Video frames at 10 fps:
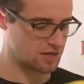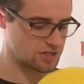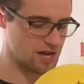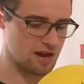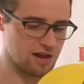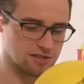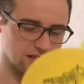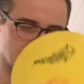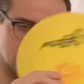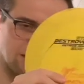Shout out to
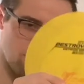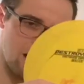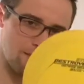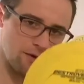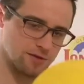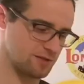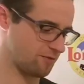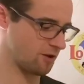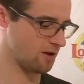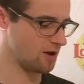Casey Roberts
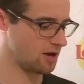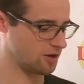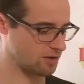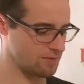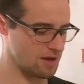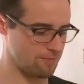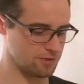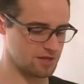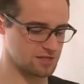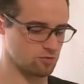for hooking me up
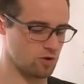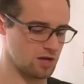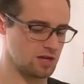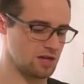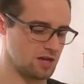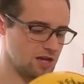with this one,